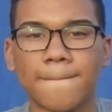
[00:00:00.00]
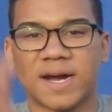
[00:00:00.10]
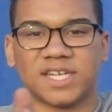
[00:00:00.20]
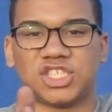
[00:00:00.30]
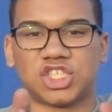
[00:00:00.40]

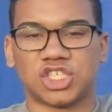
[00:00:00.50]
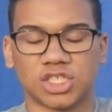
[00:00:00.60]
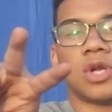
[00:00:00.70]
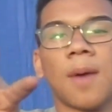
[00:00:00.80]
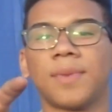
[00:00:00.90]
much.
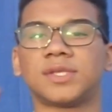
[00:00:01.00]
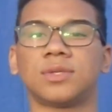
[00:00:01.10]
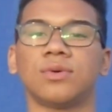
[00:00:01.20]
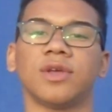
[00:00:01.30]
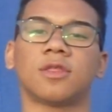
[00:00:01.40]
Number
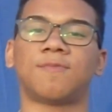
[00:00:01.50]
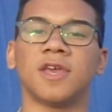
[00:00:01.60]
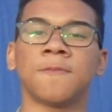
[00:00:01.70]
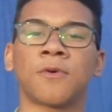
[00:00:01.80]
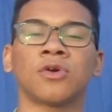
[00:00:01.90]
two is
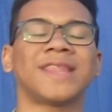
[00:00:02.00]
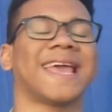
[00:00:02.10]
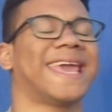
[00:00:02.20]
people that